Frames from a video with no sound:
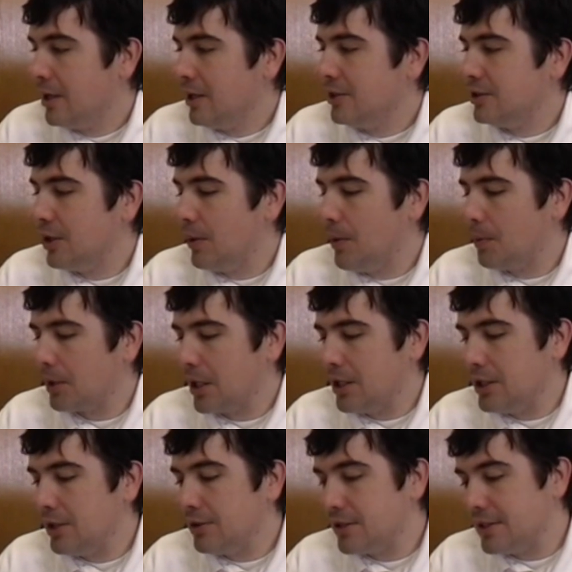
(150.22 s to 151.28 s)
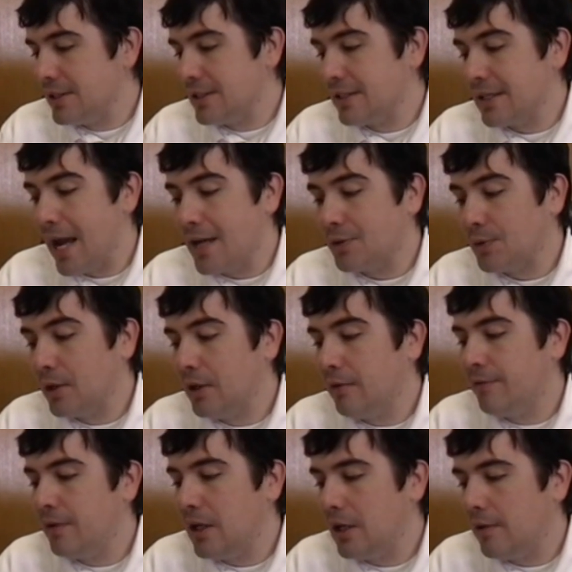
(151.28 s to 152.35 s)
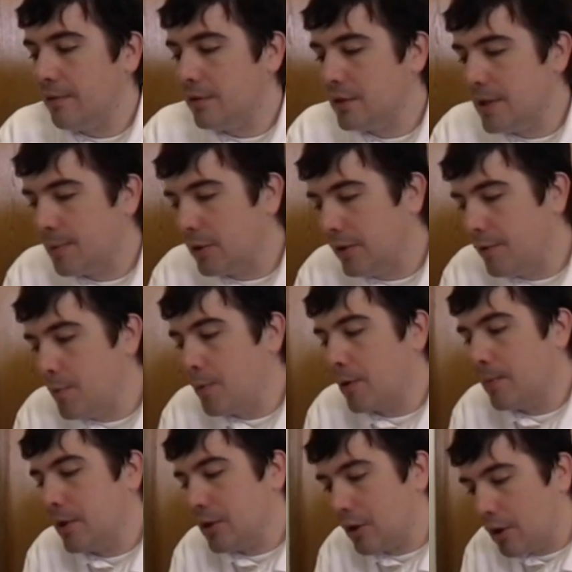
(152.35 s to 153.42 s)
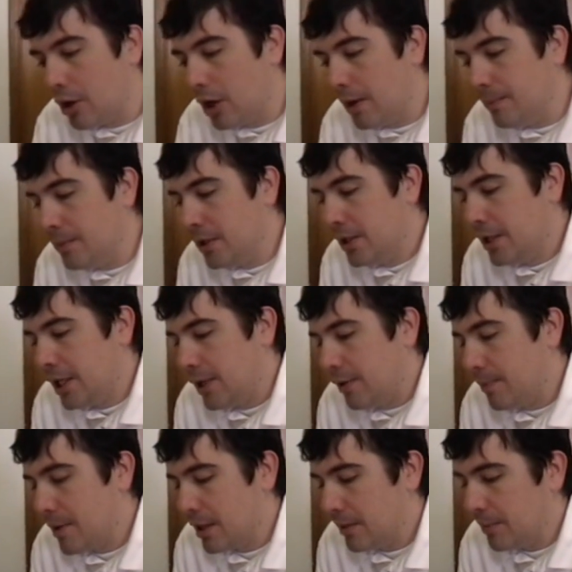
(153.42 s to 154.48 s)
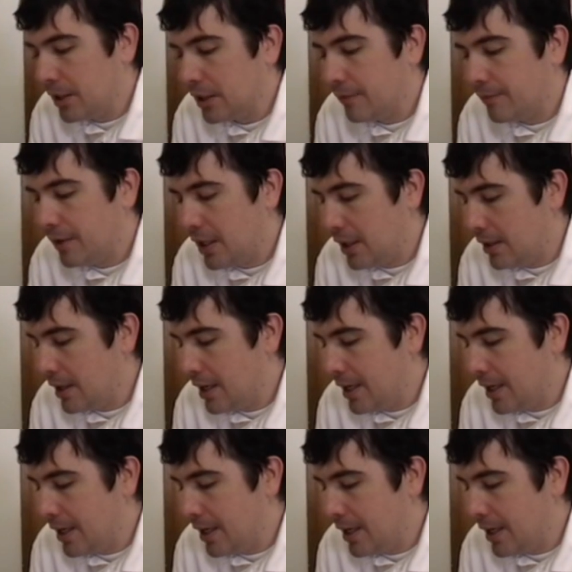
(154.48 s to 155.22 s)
So what we're gonna do, since this guy is ready to feed, typically if you put him on your arm, he would immediately begin to feed.